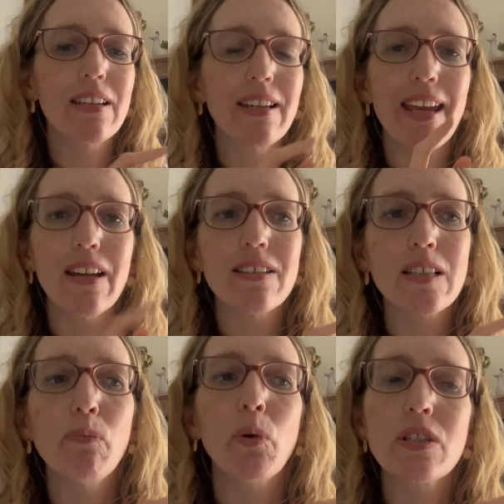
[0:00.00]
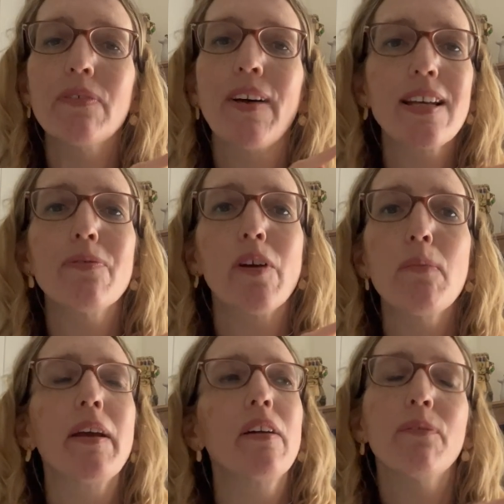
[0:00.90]
in a somewhat
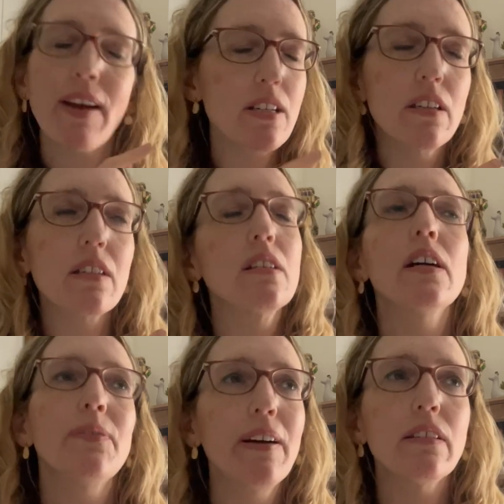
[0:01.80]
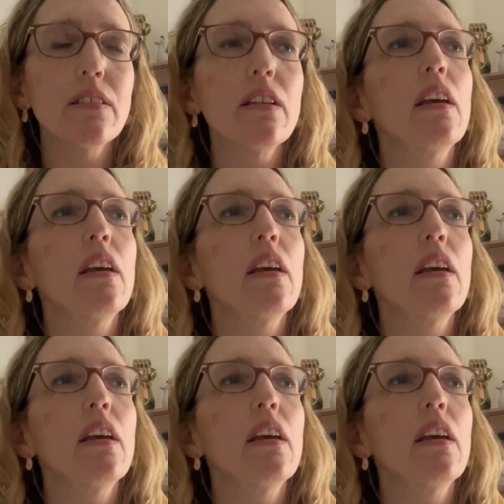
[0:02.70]
fatphobic fashion, I felt.